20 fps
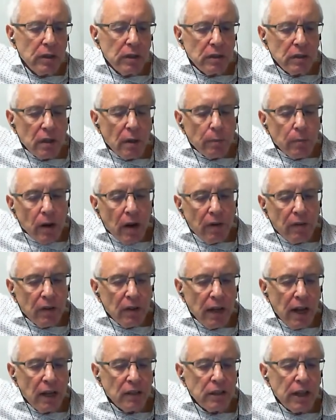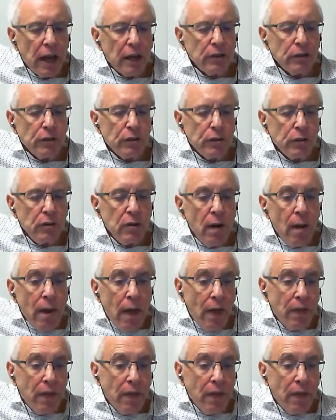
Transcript: in some kind of class action suit.